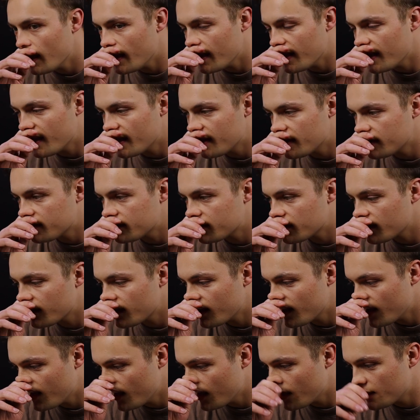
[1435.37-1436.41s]
And
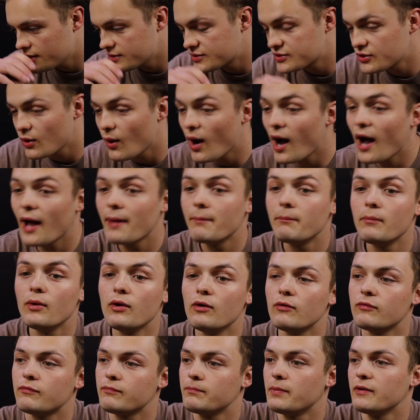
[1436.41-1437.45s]
so I
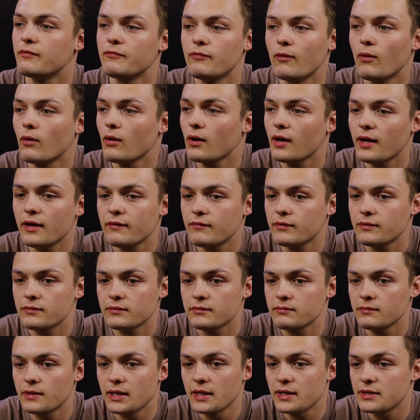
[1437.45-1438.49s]
moved before I even
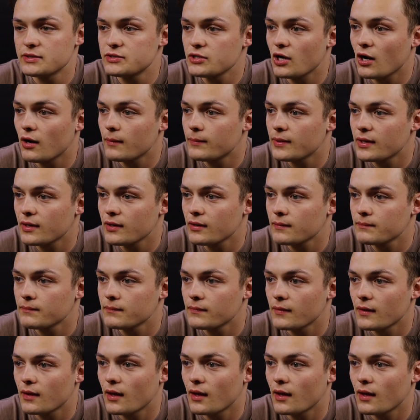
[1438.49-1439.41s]
get a job here.